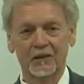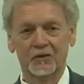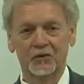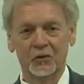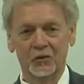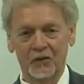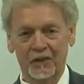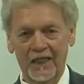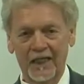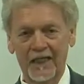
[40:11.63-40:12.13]
He
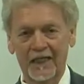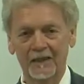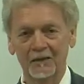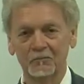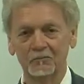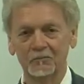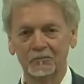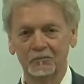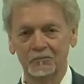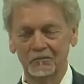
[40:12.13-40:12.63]
took
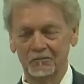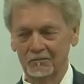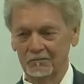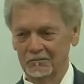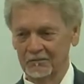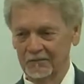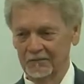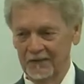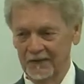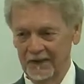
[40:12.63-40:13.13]
Adam
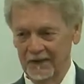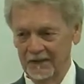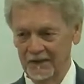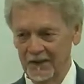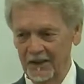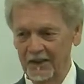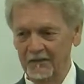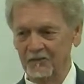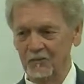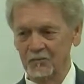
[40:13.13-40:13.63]

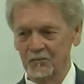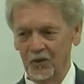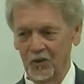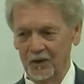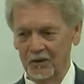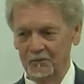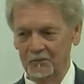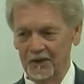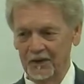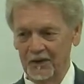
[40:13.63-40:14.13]
and Eve and
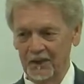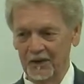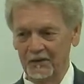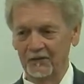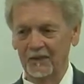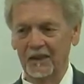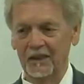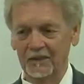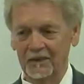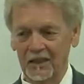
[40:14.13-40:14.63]
brought them
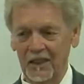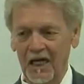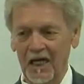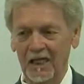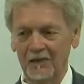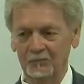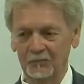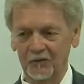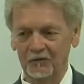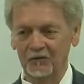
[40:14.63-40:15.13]
together, and
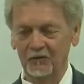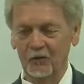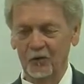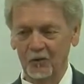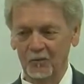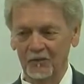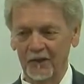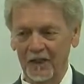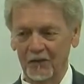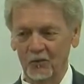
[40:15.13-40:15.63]
God
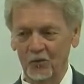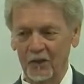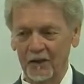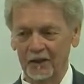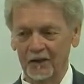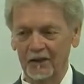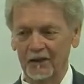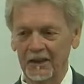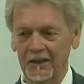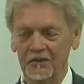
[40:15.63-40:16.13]
performed that
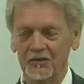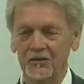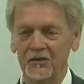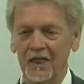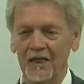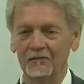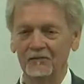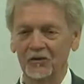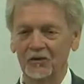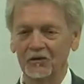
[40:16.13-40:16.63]
wedding. He's
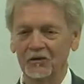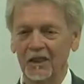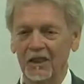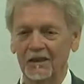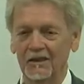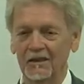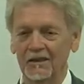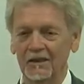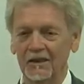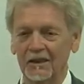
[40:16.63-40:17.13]
never
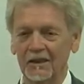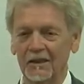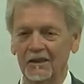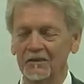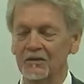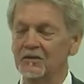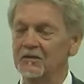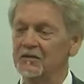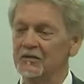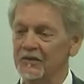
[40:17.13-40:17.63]
done it
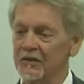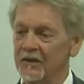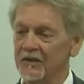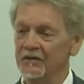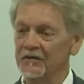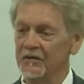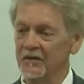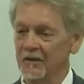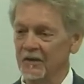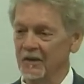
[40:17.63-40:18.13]
again
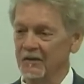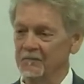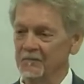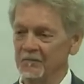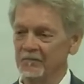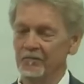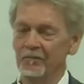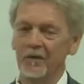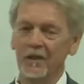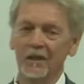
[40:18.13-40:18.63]
since
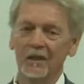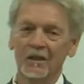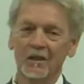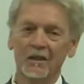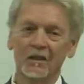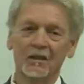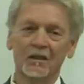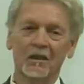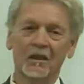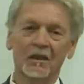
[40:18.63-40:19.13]

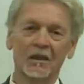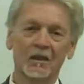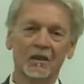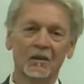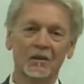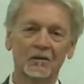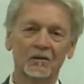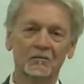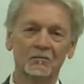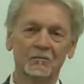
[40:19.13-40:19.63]
then
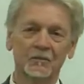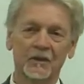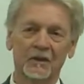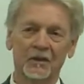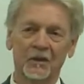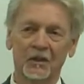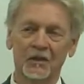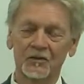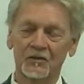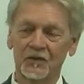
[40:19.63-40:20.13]
uh,
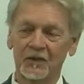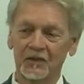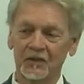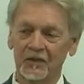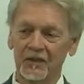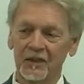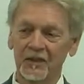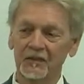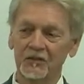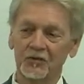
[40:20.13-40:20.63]
because
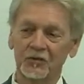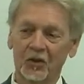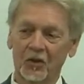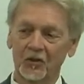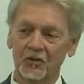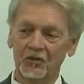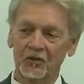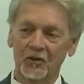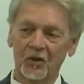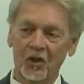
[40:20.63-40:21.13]
He then
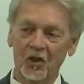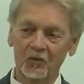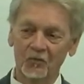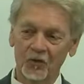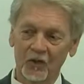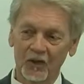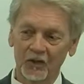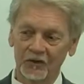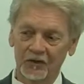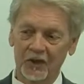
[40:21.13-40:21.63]
turns it
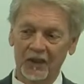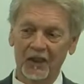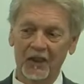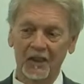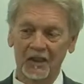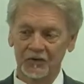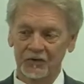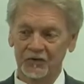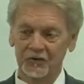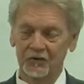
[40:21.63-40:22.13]
over
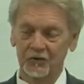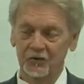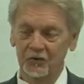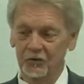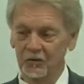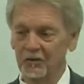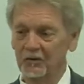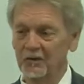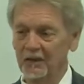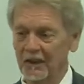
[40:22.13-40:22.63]
to us to
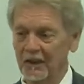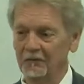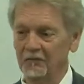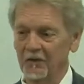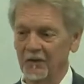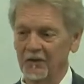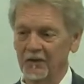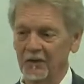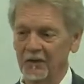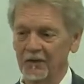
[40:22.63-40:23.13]
do
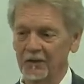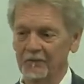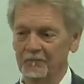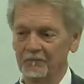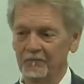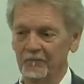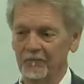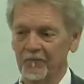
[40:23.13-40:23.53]
everything.